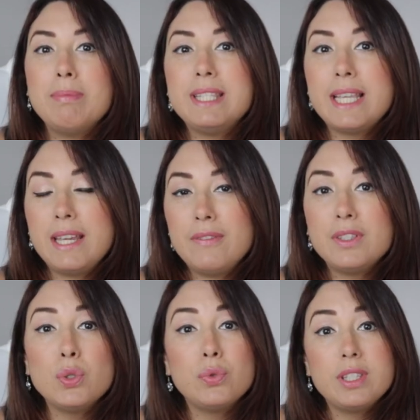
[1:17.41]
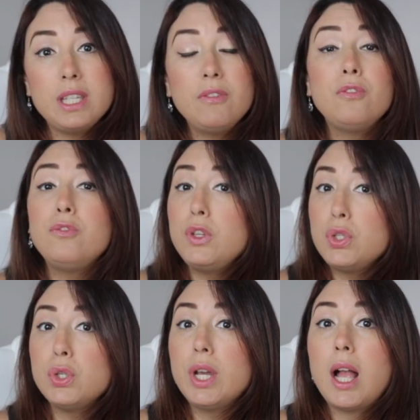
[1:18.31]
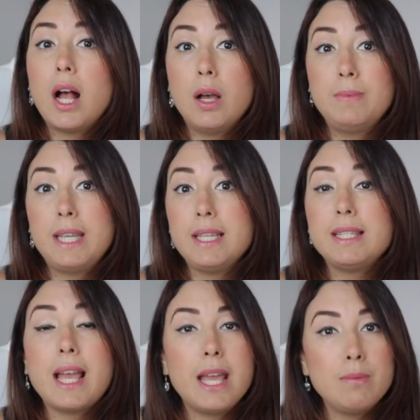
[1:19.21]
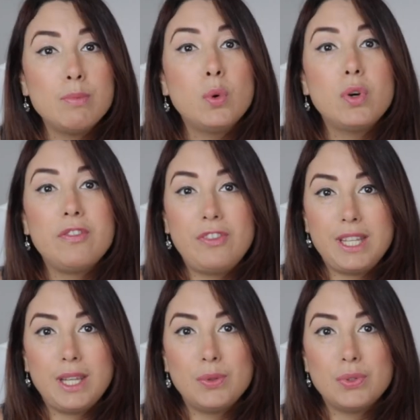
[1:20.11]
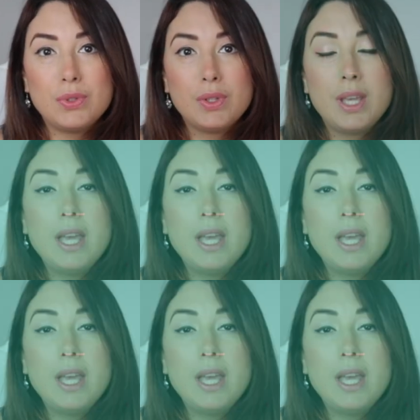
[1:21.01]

safe to receive future updates and more videos.